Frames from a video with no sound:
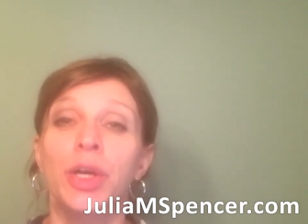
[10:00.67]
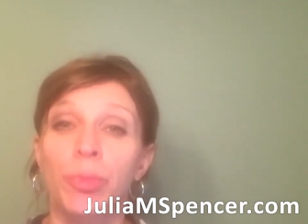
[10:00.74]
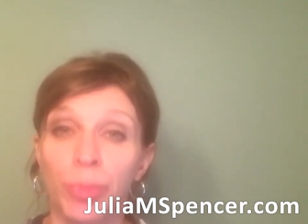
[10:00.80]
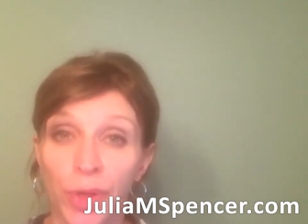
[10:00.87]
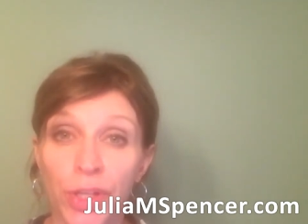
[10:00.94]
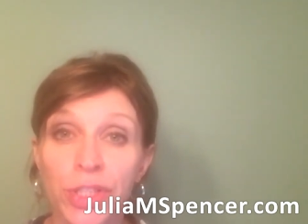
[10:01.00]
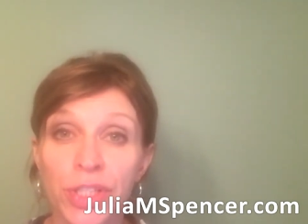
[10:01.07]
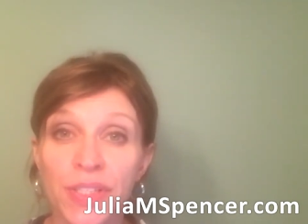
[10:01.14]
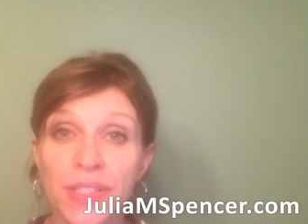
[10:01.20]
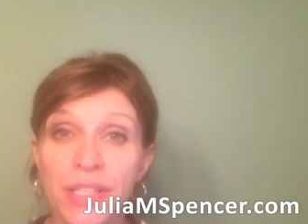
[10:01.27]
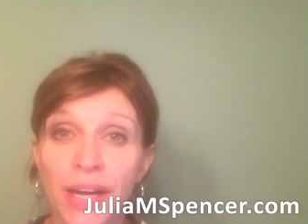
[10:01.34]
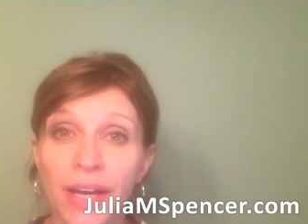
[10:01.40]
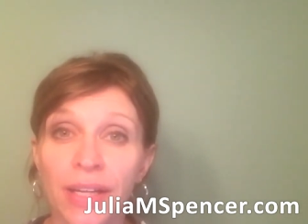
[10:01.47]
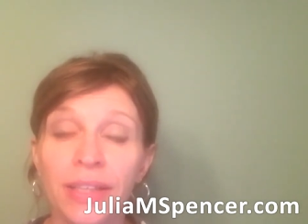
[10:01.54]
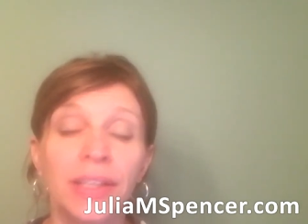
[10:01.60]
Purchase
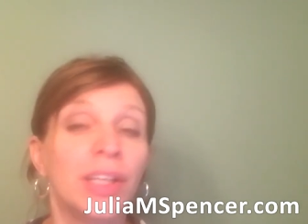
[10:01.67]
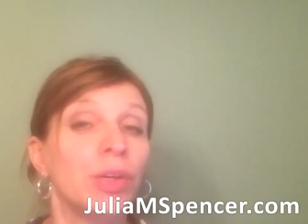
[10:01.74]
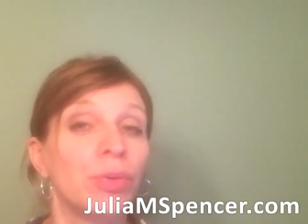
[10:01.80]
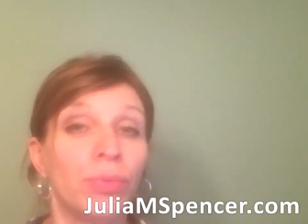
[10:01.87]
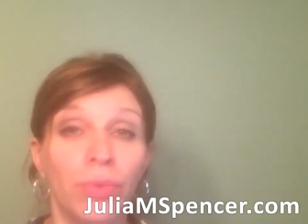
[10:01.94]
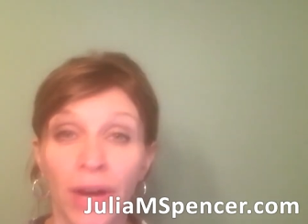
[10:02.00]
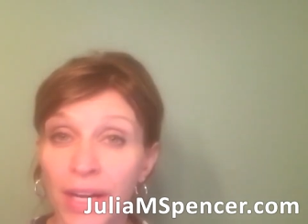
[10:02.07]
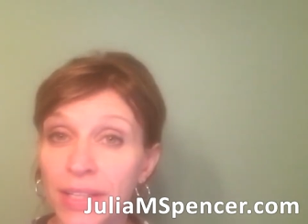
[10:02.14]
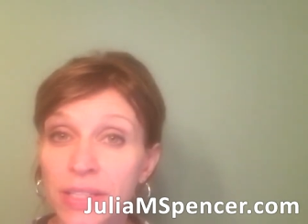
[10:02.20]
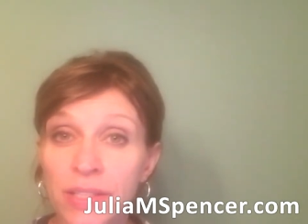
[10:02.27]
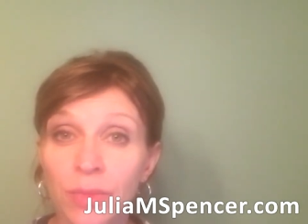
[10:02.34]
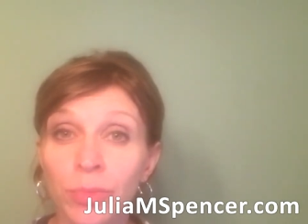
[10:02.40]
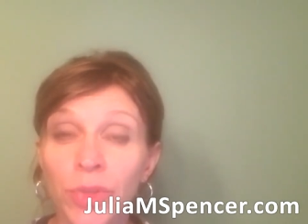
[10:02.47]
that, write some